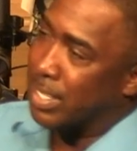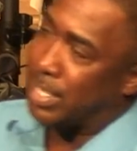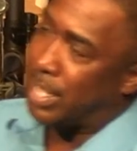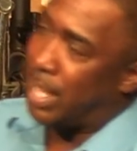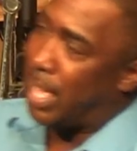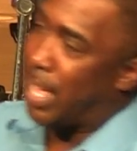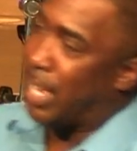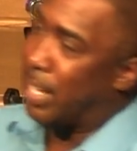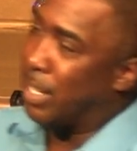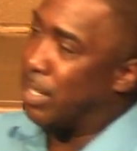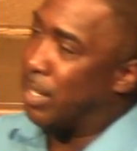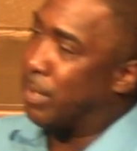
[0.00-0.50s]

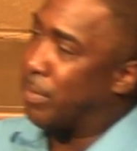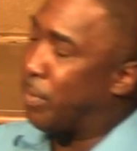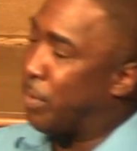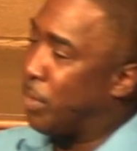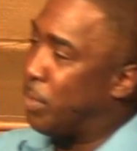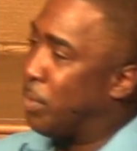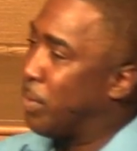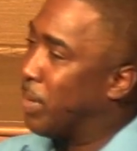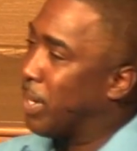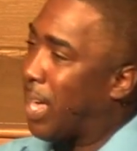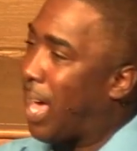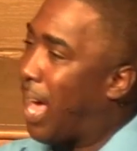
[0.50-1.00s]
undying love for
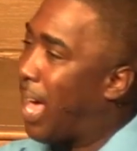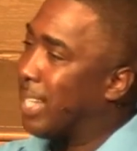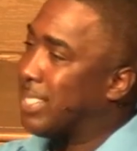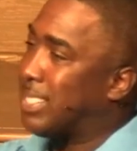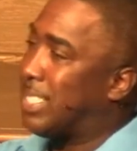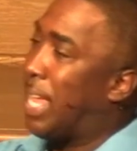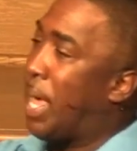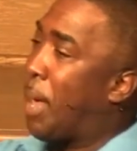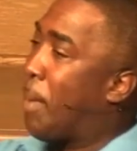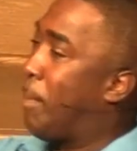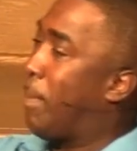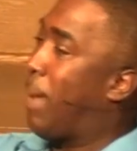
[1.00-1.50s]
you, and
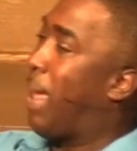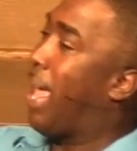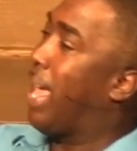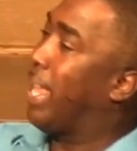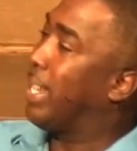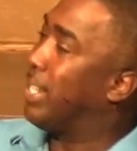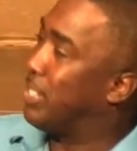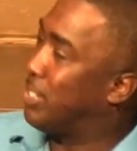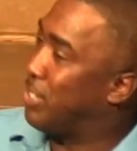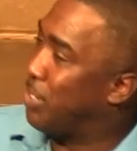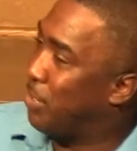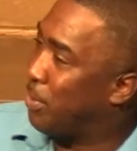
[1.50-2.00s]
God's not
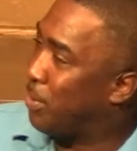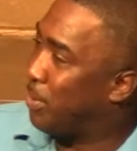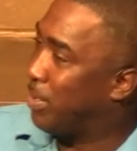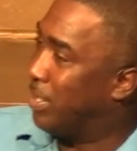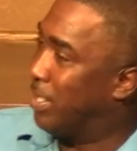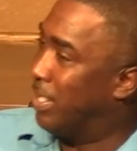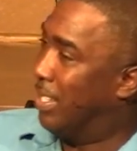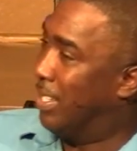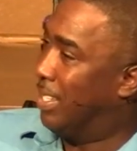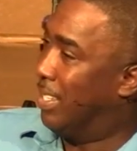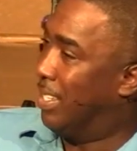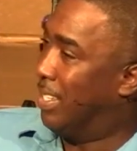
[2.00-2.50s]
mad at you.
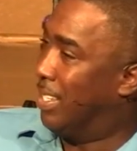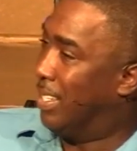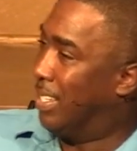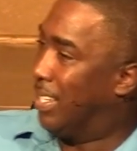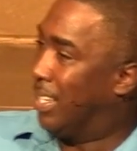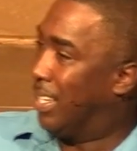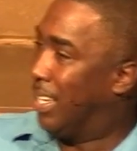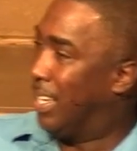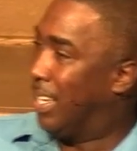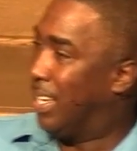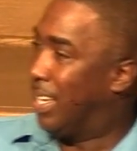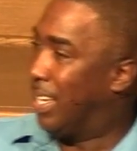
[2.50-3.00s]

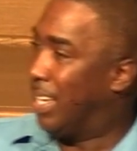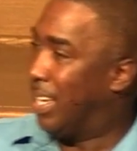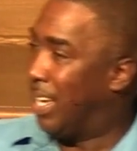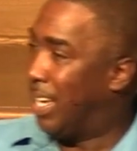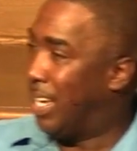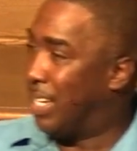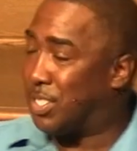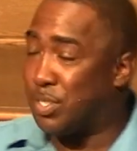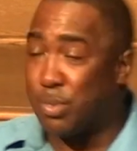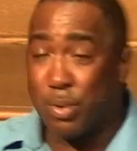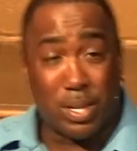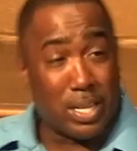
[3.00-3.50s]

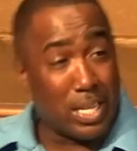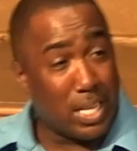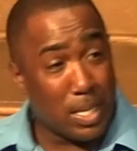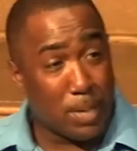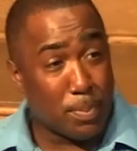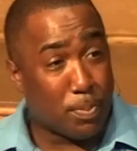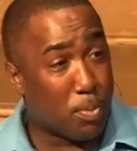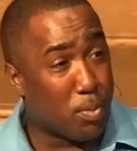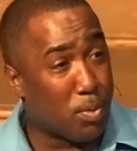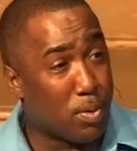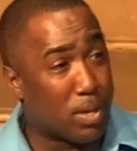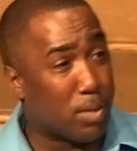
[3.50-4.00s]
And so at
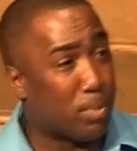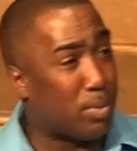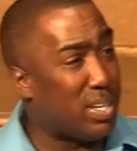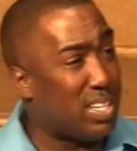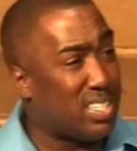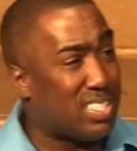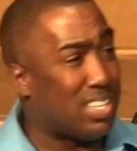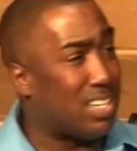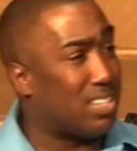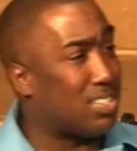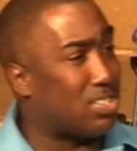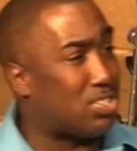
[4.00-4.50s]
any point, what
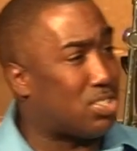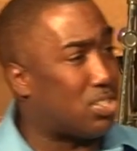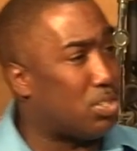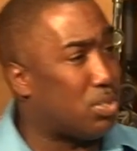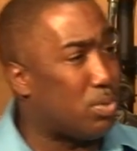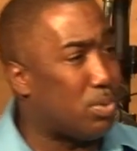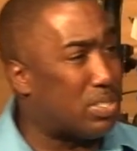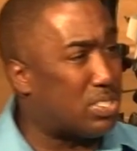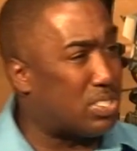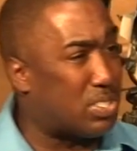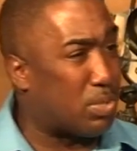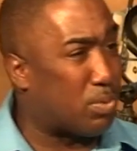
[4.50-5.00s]
he tells us to
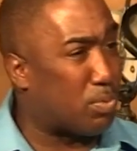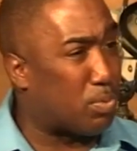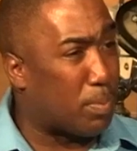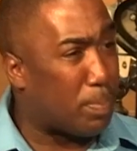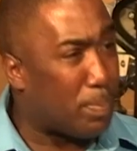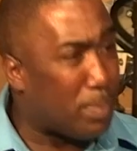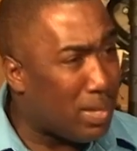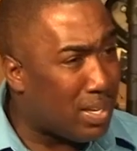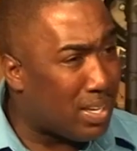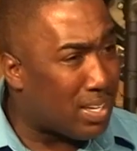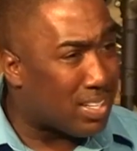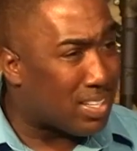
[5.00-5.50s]
do is to
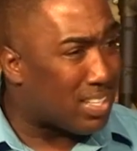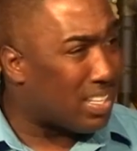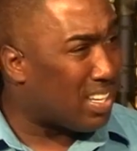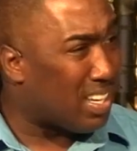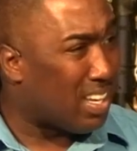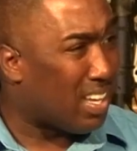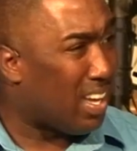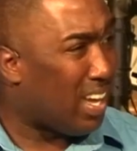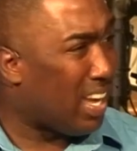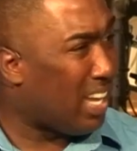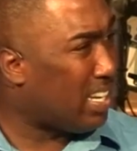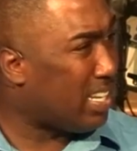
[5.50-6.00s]
repent
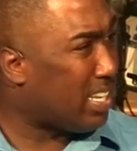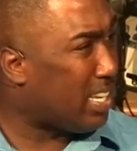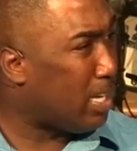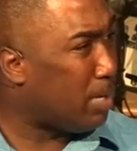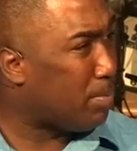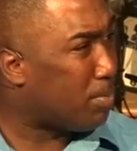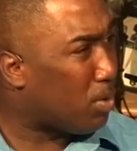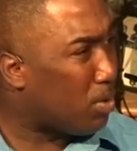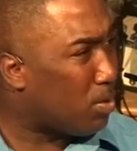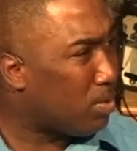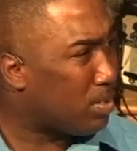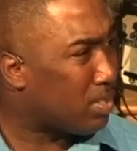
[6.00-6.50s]
and to
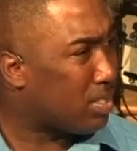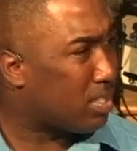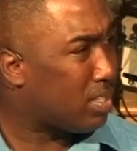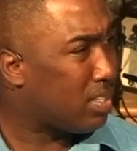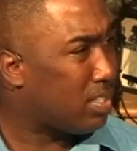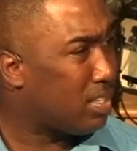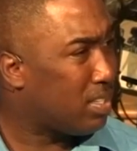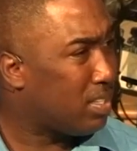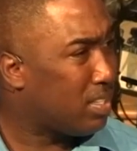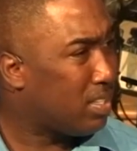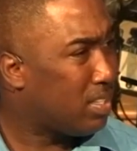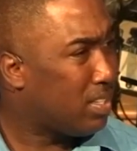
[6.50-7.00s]
keep going.
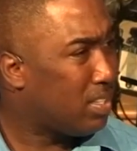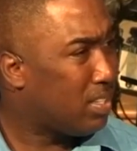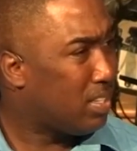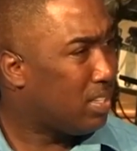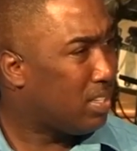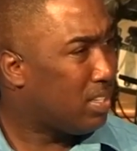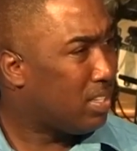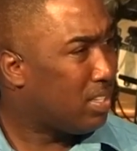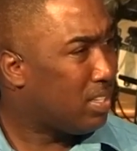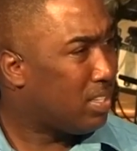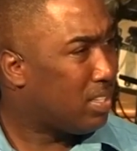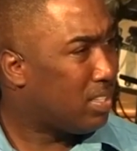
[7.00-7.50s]

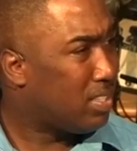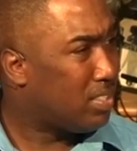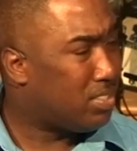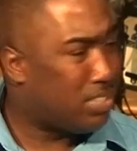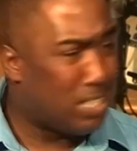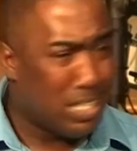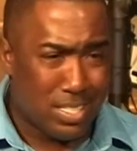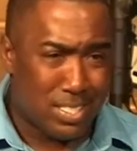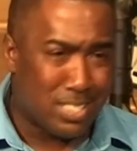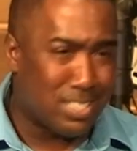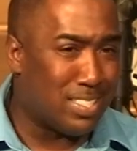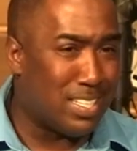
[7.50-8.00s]

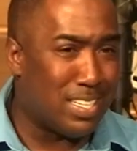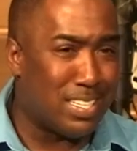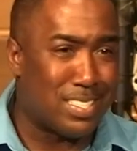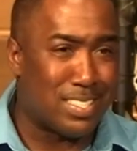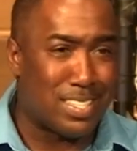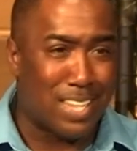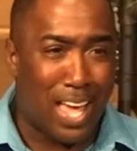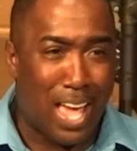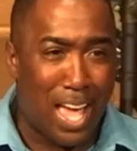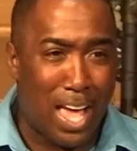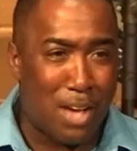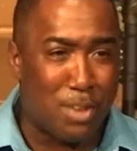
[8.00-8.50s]
Jesus
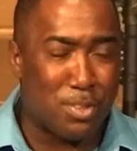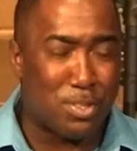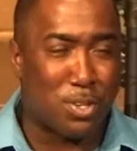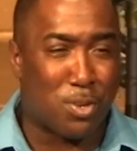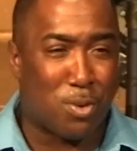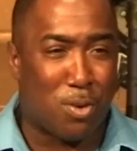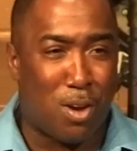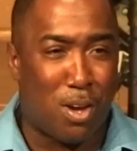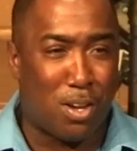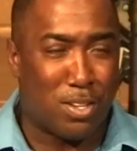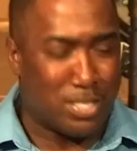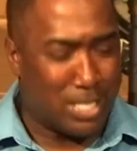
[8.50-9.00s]
didn't die on the
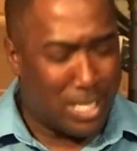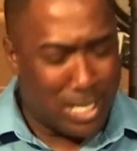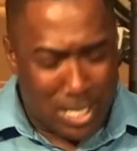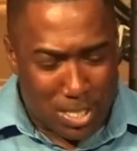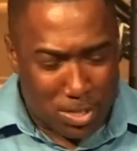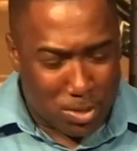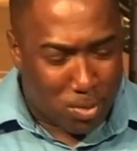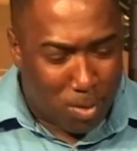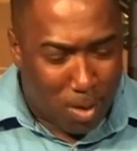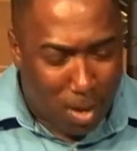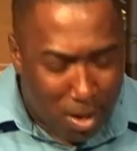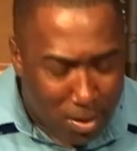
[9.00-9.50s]
cross. He
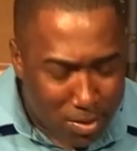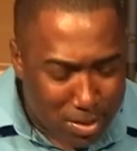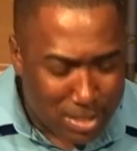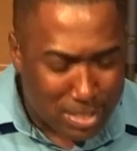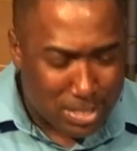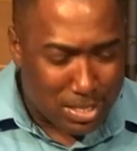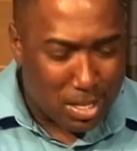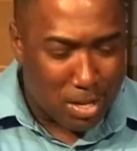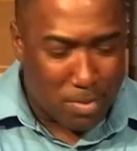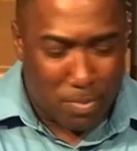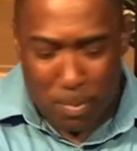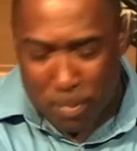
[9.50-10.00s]
didn't do all
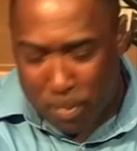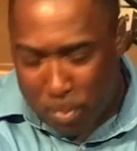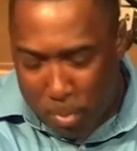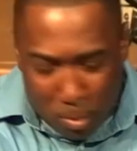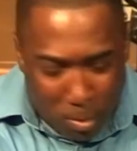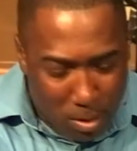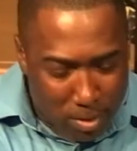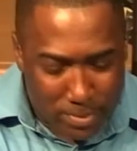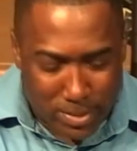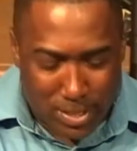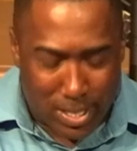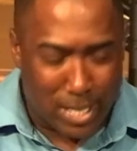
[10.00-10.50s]
this stuff and
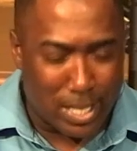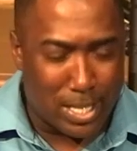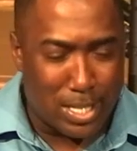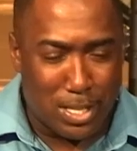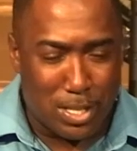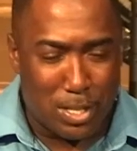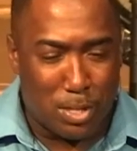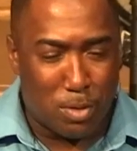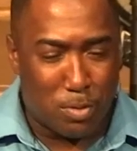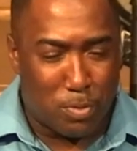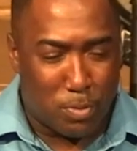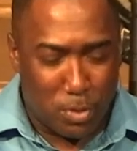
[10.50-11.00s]
pour everything
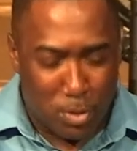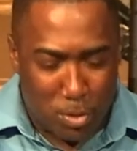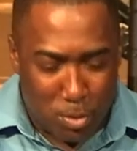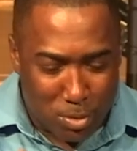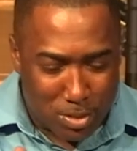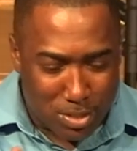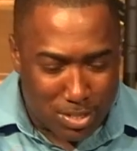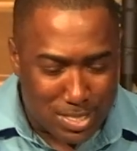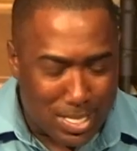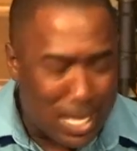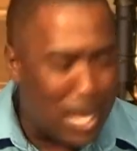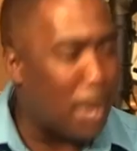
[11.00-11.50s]
into you for you
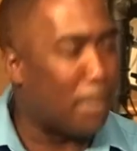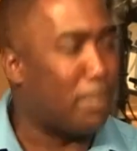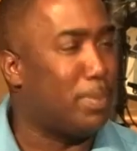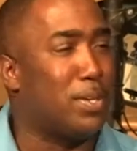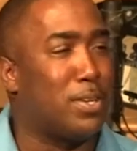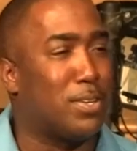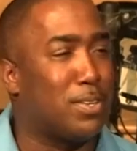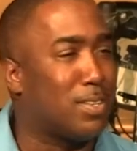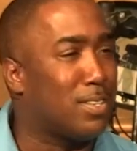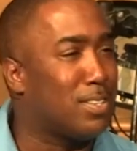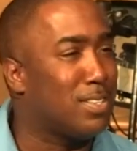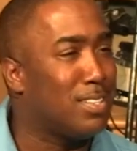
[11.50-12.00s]
to stop
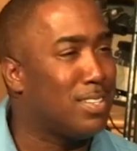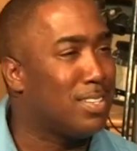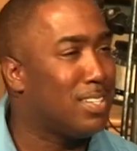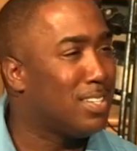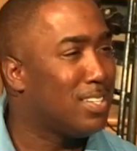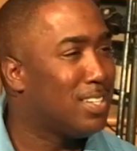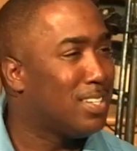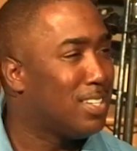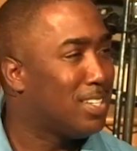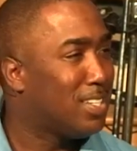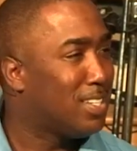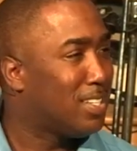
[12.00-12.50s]
here,
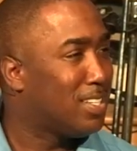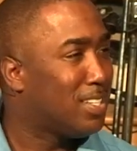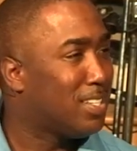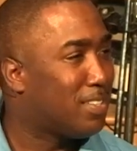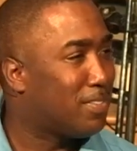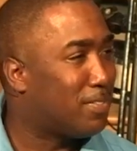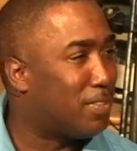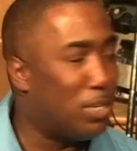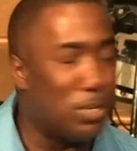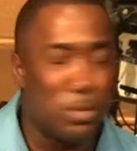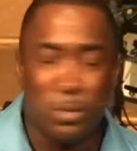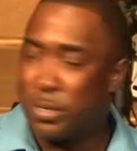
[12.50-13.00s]

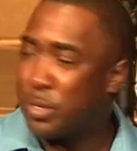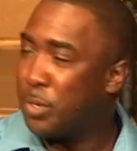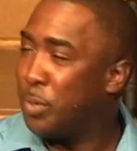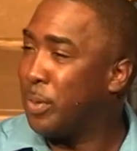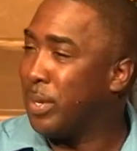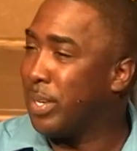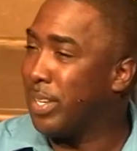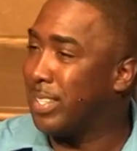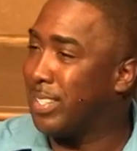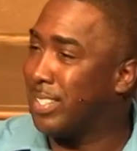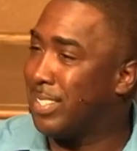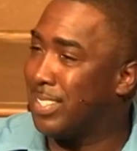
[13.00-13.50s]
for you to
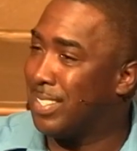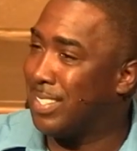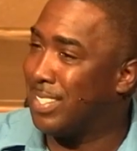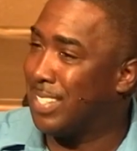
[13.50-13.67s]
quit.